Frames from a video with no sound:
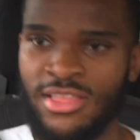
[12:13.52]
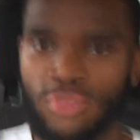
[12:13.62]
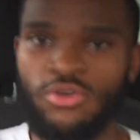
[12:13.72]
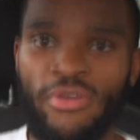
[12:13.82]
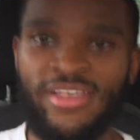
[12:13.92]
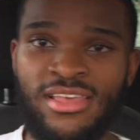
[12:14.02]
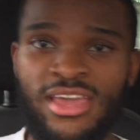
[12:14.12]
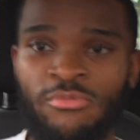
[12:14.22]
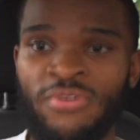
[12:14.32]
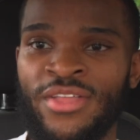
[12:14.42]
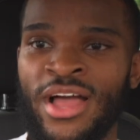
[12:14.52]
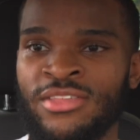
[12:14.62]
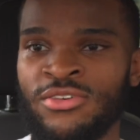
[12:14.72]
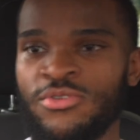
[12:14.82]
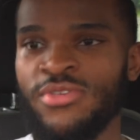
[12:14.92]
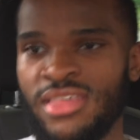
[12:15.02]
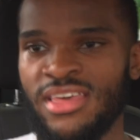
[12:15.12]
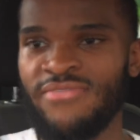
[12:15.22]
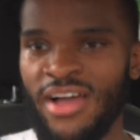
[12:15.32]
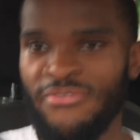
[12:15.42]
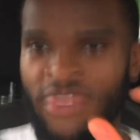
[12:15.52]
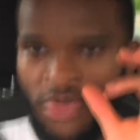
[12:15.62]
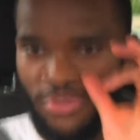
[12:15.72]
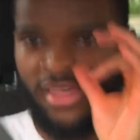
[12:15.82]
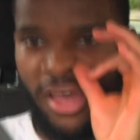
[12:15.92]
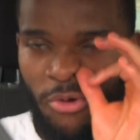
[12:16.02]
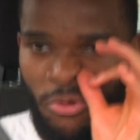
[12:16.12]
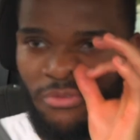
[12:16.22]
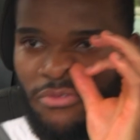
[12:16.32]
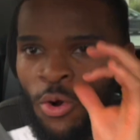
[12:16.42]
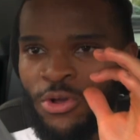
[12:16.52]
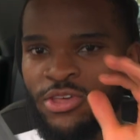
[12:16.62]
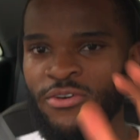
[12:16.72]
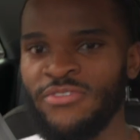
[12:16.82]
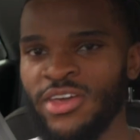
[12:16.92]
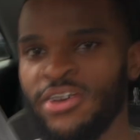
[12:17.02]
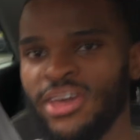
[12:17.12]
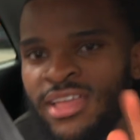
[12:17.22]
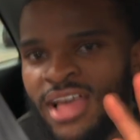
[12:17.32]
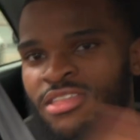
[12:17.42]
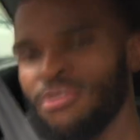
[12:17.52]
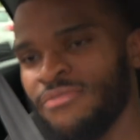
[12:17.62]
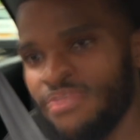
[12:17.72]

do you resonate with that? Do you see that for yourself? Or do you think, okay, that's not